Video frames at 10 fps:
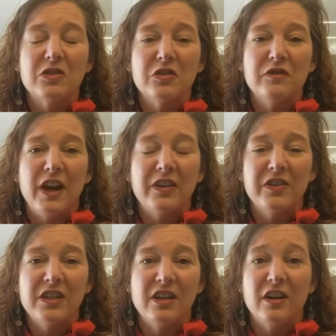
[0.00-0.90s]
Your
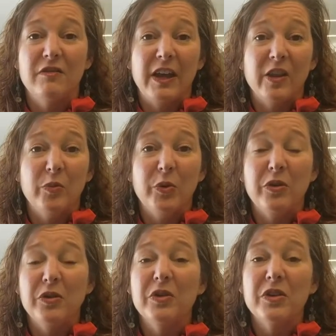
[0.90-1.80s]
faculty are
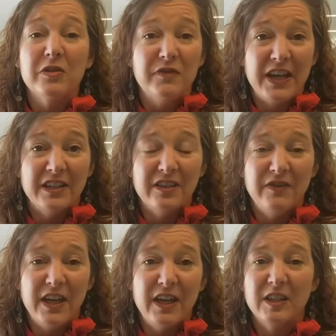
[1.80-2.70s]
available
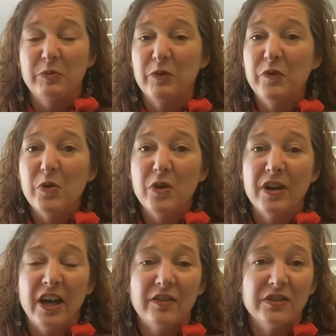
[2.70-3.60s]
face-to-face -face, before and
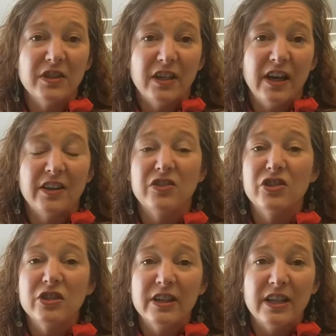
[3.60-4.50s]
after class,
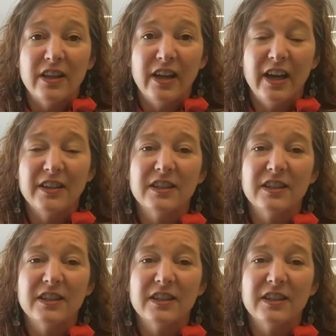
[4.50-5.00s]
during class,